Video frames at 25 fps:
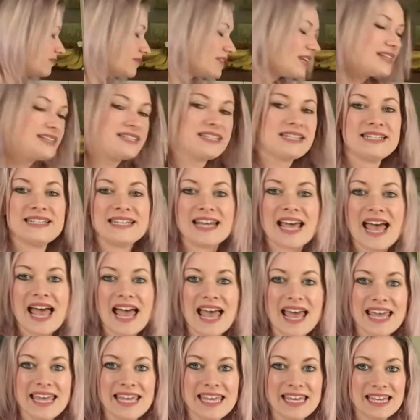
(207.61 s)

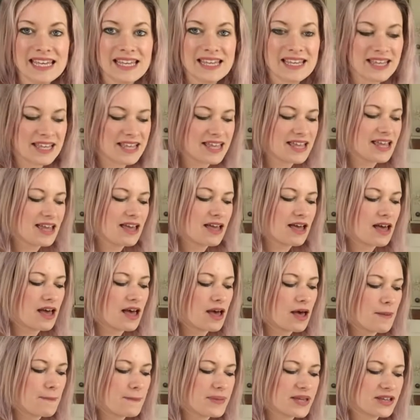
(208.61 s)
today,
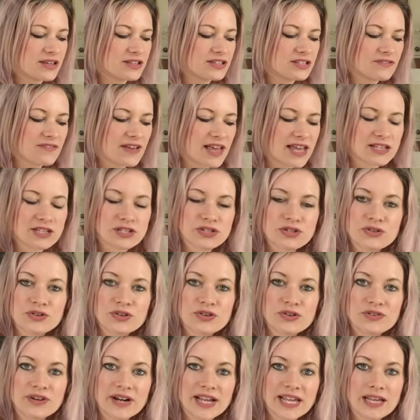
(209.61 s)
because of our
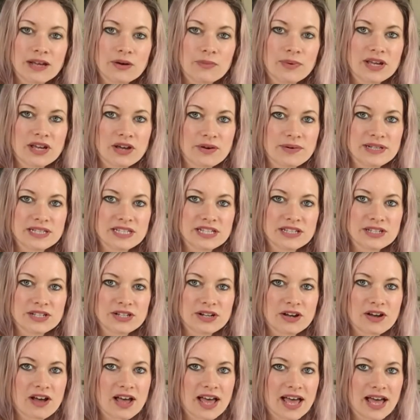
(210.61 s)
story, we're going to
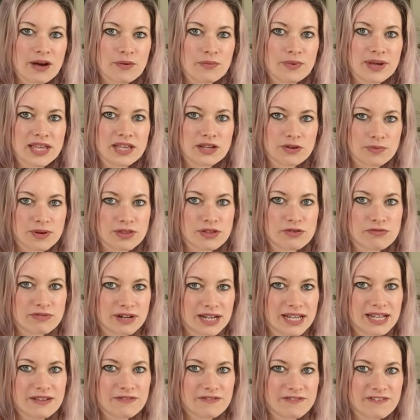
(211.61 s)
start our week with a
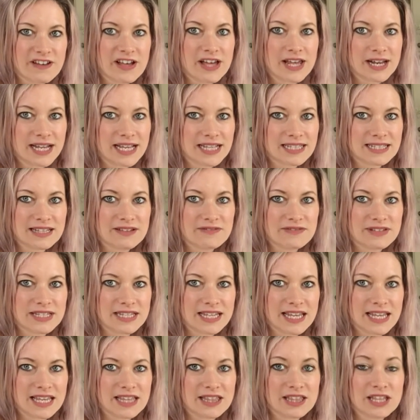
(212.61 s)
really fun
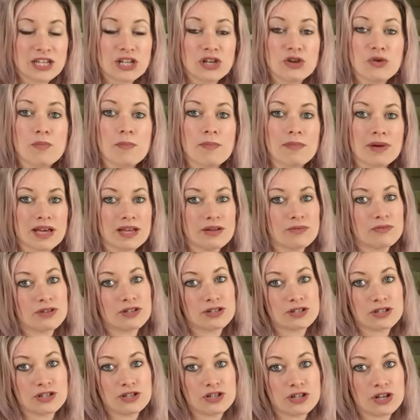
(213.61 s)
activity that you might want
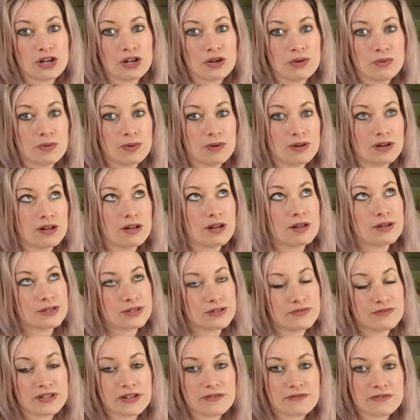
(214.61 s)
to do lots
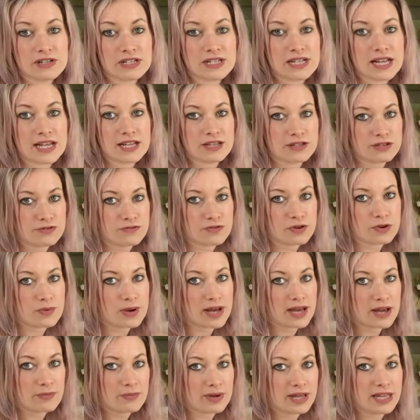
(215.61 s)
of different days through
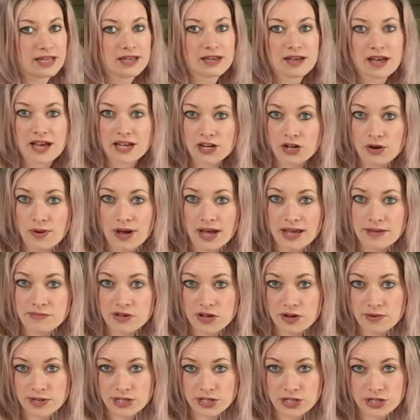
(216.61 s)
our week. I know I'm
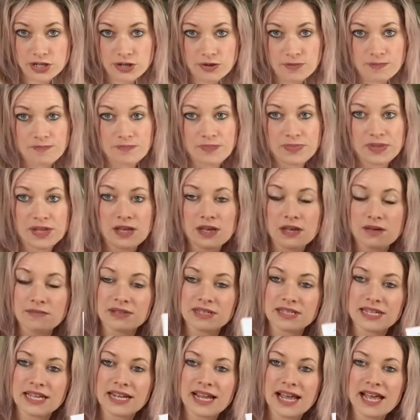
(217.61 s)
going to.
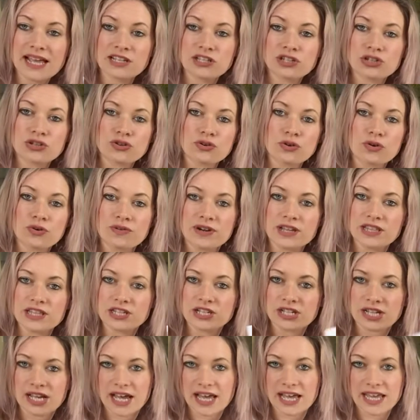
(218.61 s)
So in our story, The
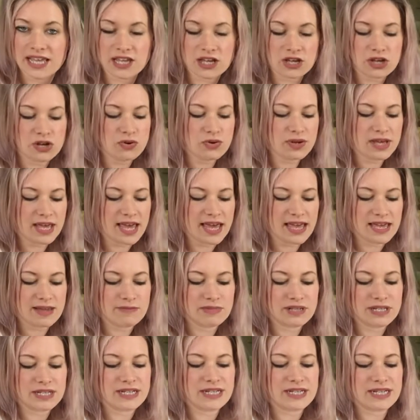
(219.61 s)
Tiger Who Came
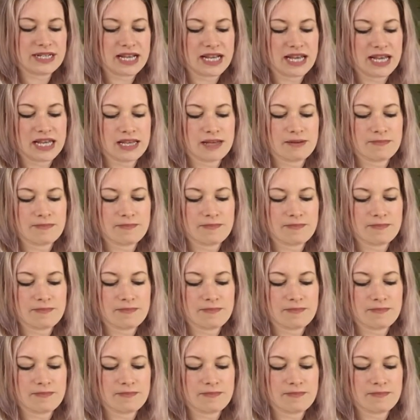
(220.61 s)
to Tea,